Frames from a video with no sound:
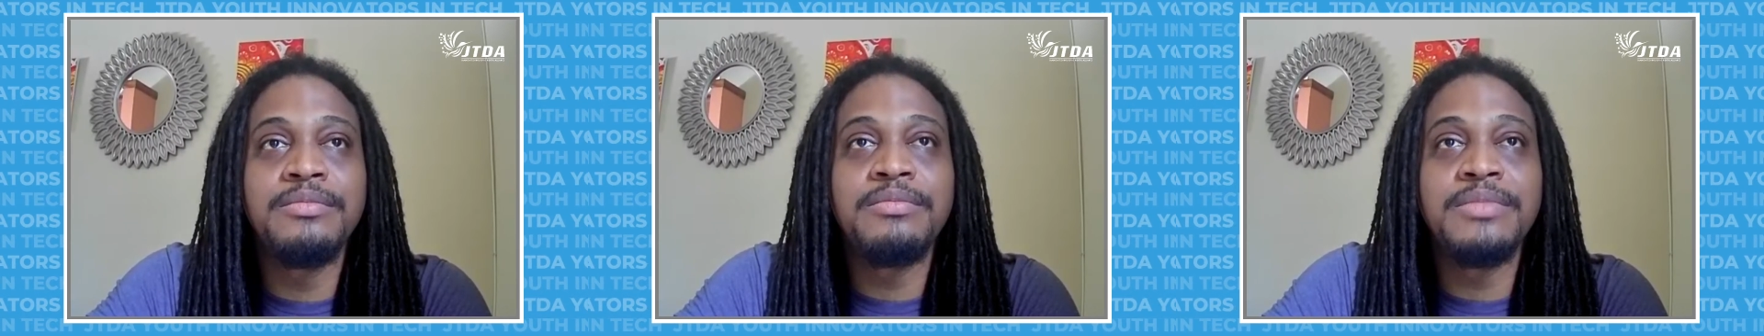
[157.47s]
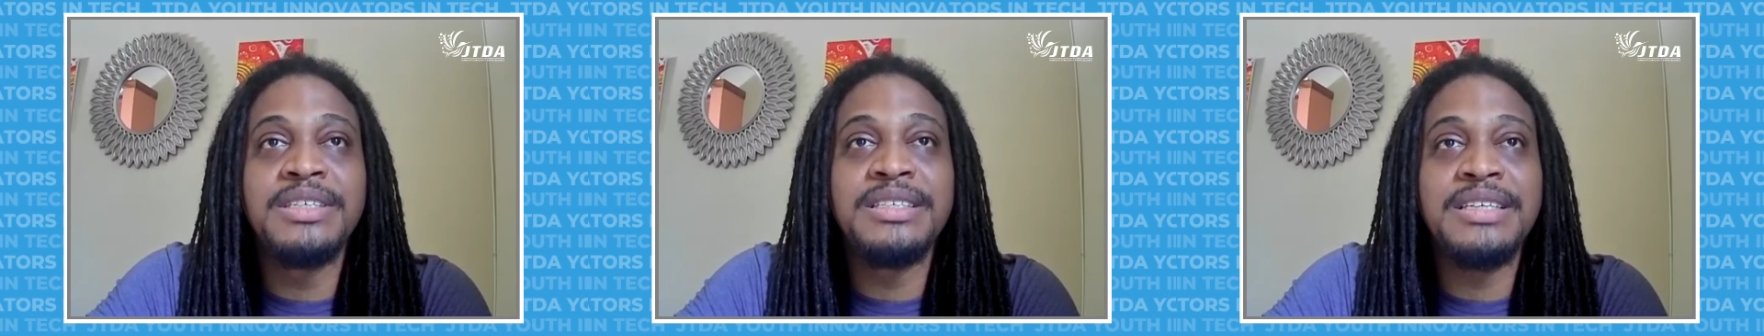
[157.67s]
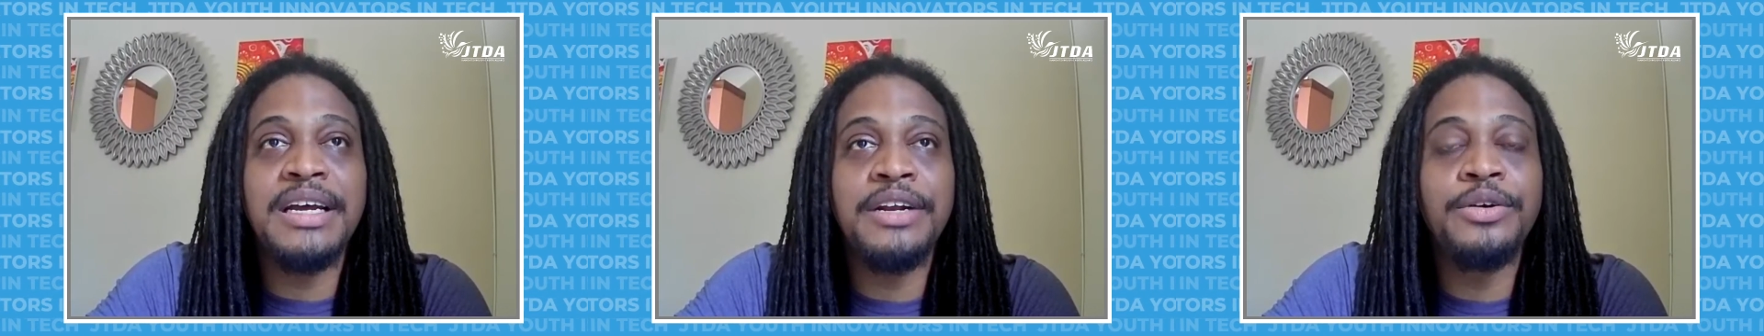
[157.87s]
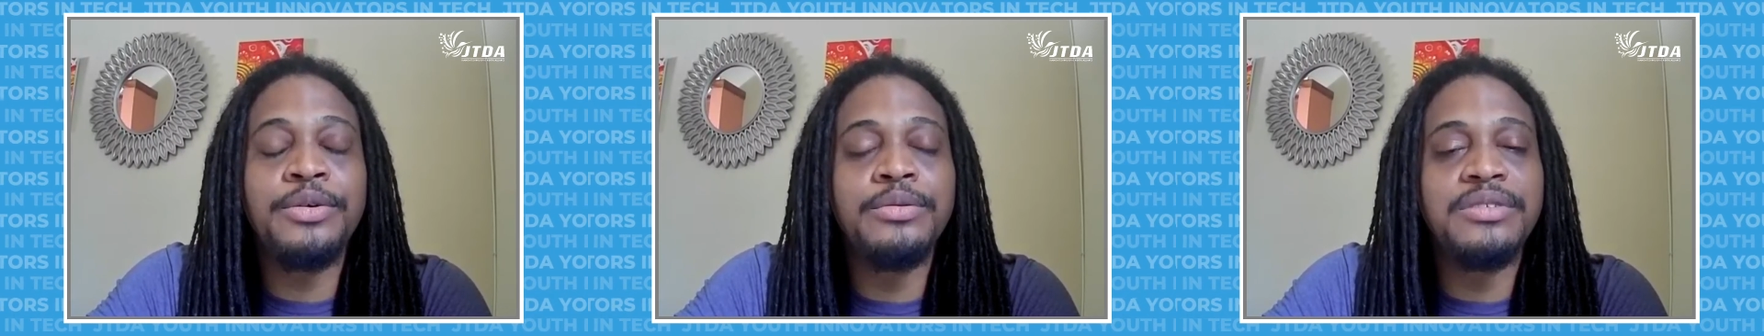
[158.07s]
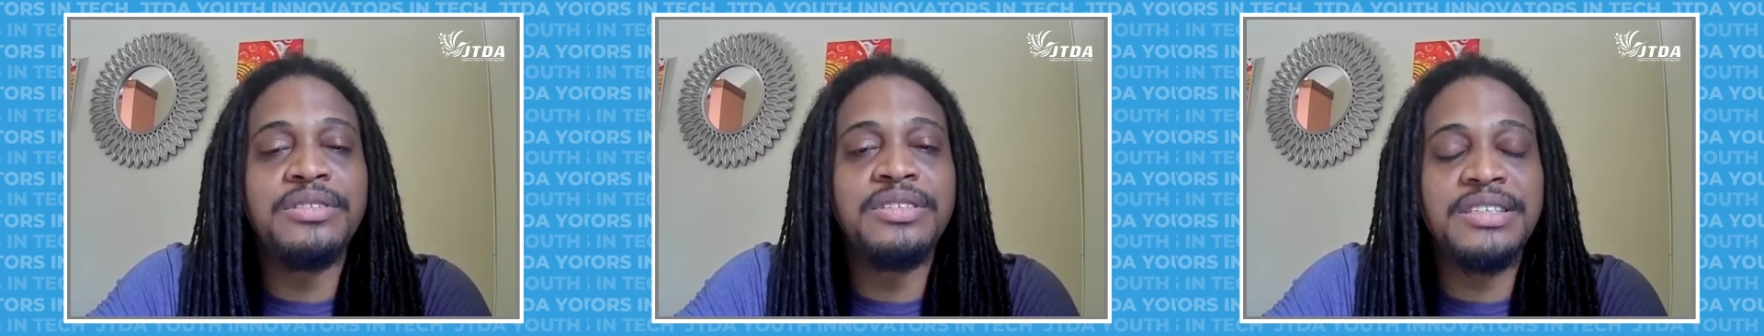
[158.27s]
design
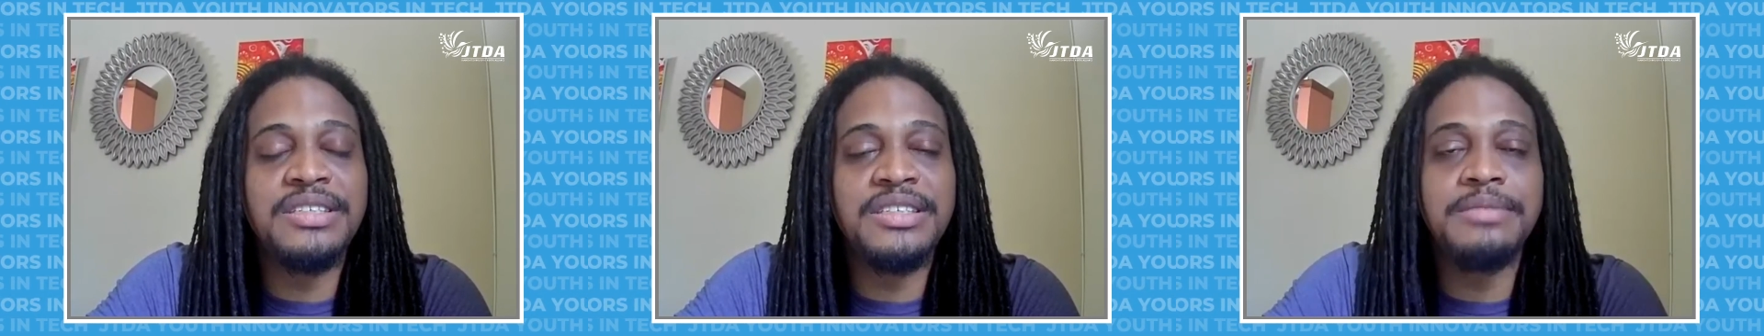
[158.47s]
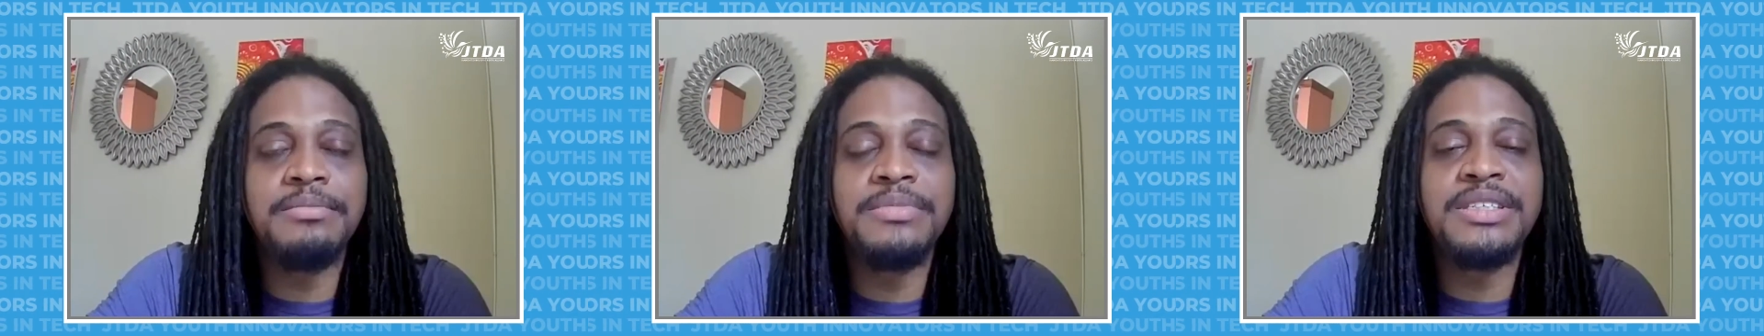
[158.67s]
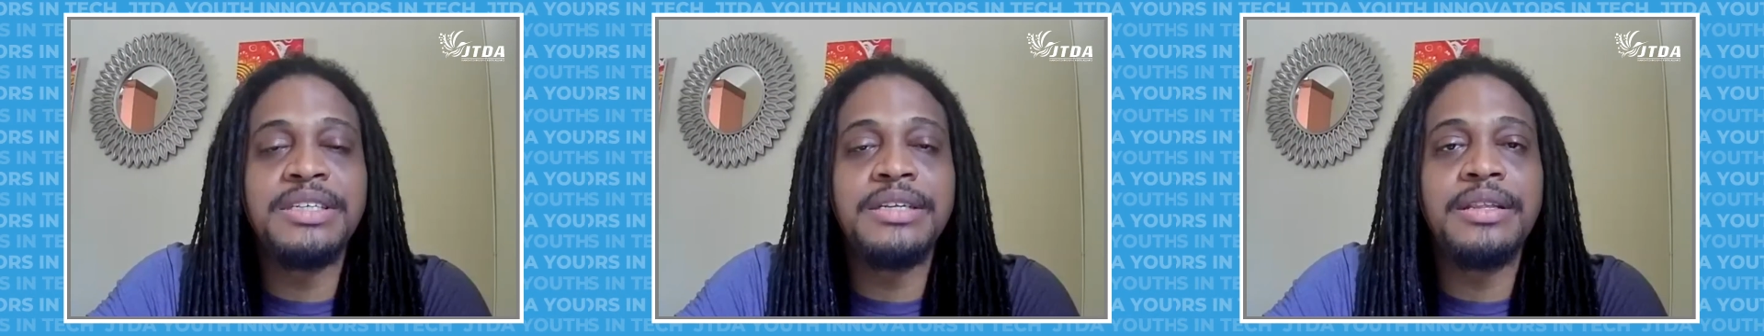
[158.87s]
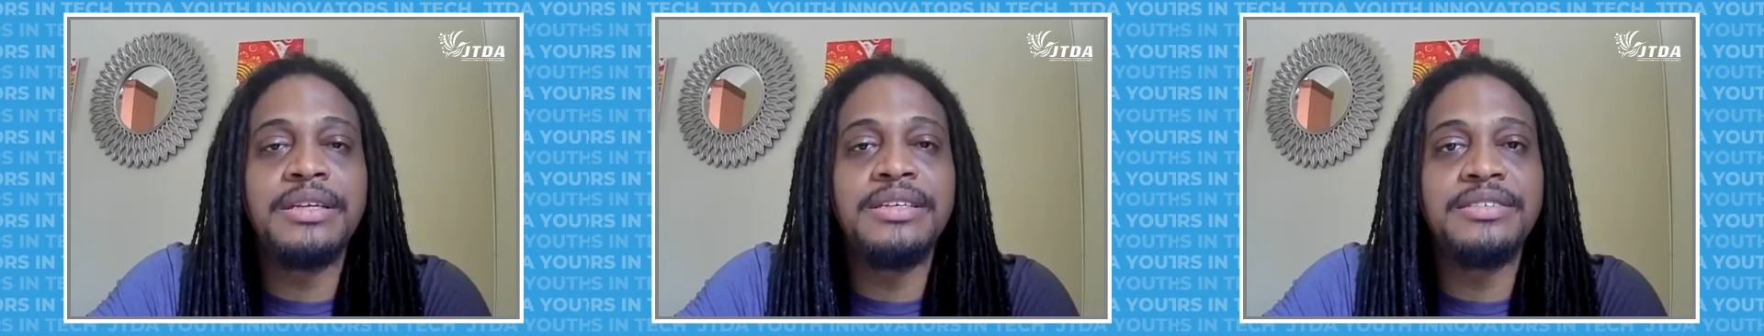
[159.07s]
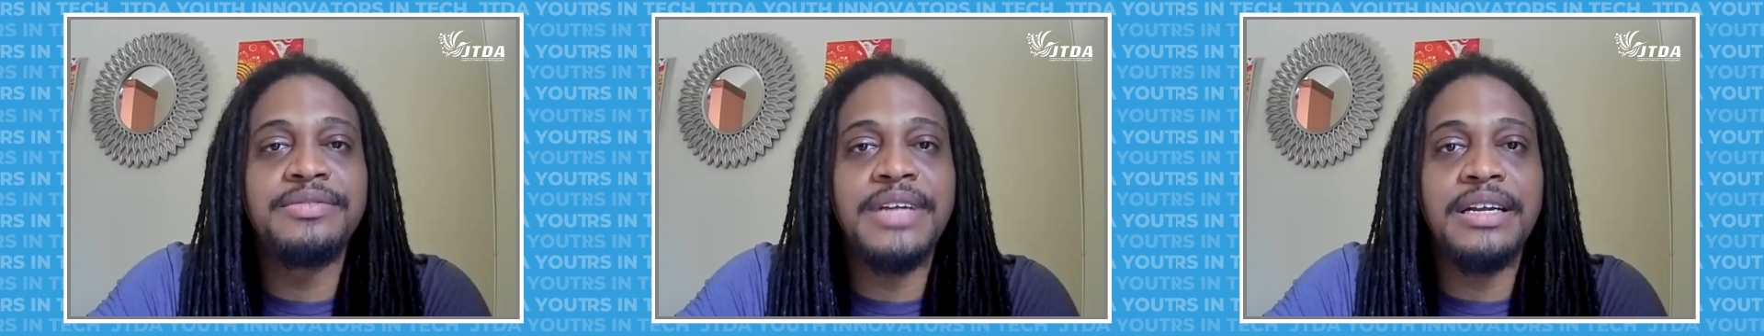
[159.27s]
cool systems and
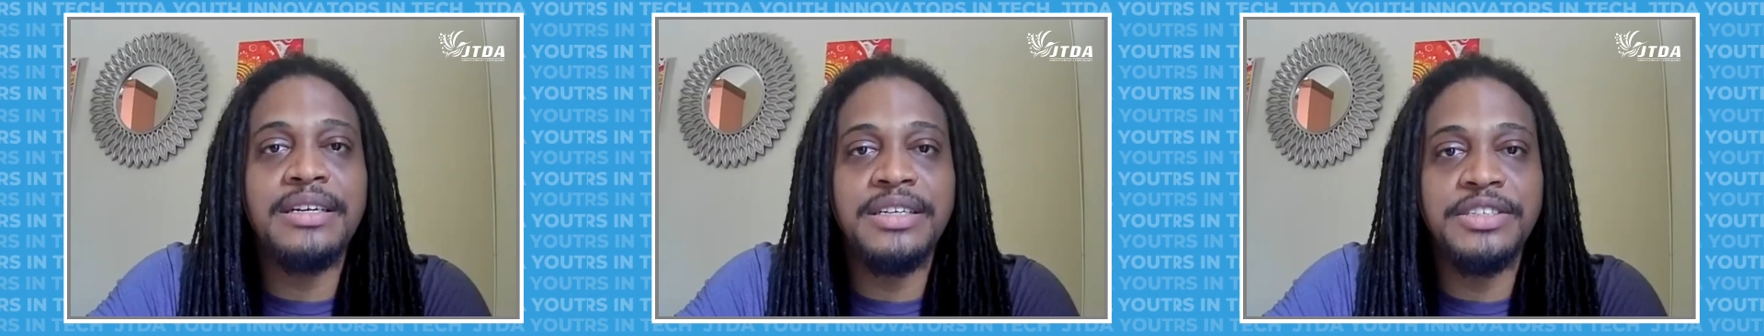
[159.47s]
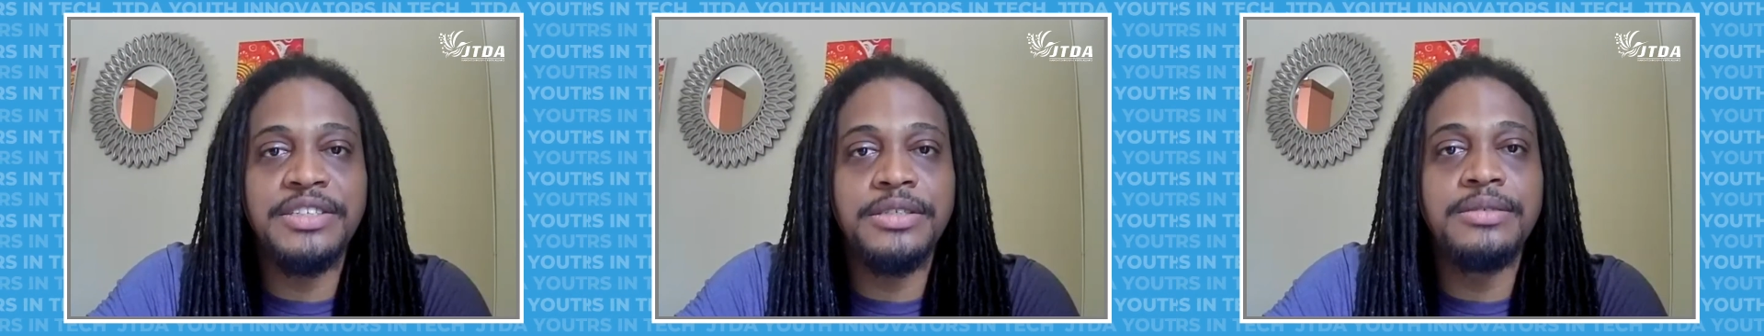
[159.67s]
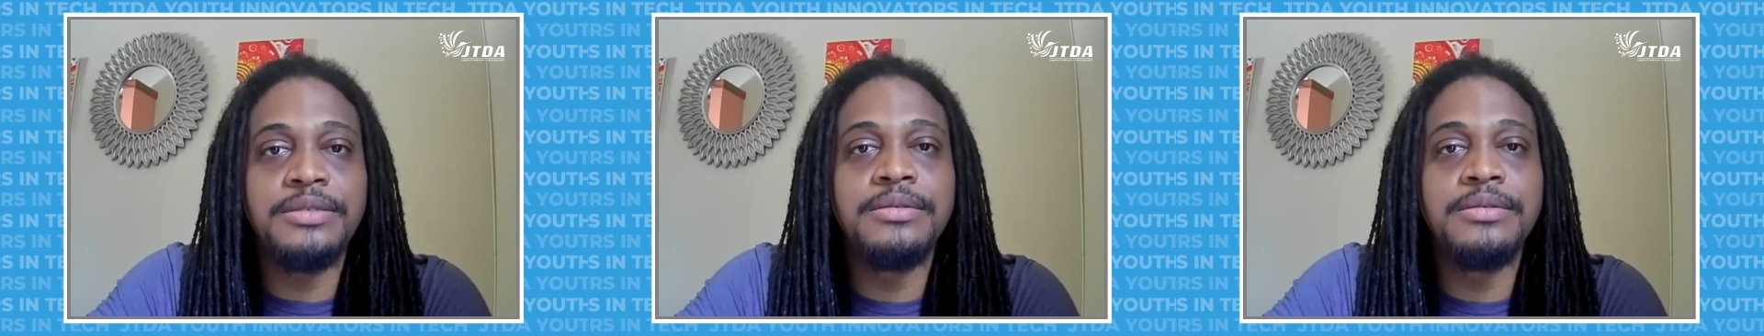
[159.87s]
things of that nature.